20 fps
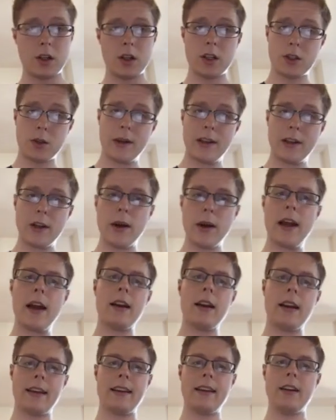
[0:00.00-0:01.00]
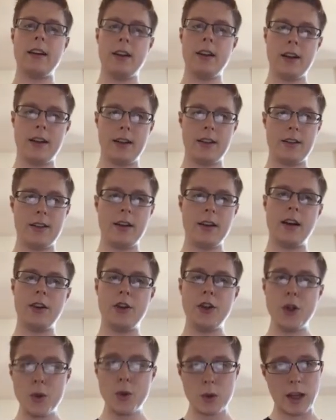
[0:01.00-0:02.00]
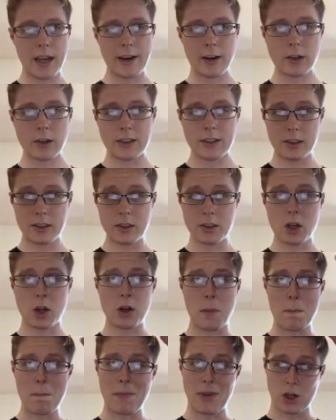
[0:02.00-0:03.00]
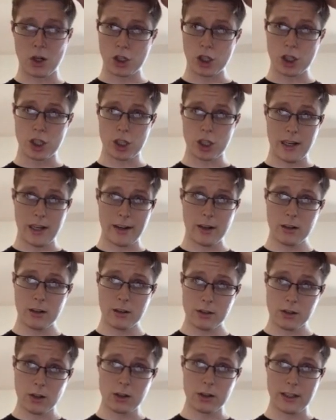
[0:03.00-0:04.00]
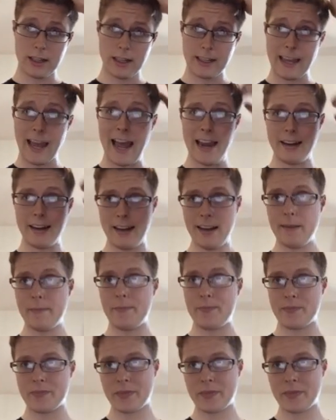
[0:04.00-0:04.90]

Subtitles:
So I go ahead and I get a new layer. This is called a merge layer. It's called concatenate.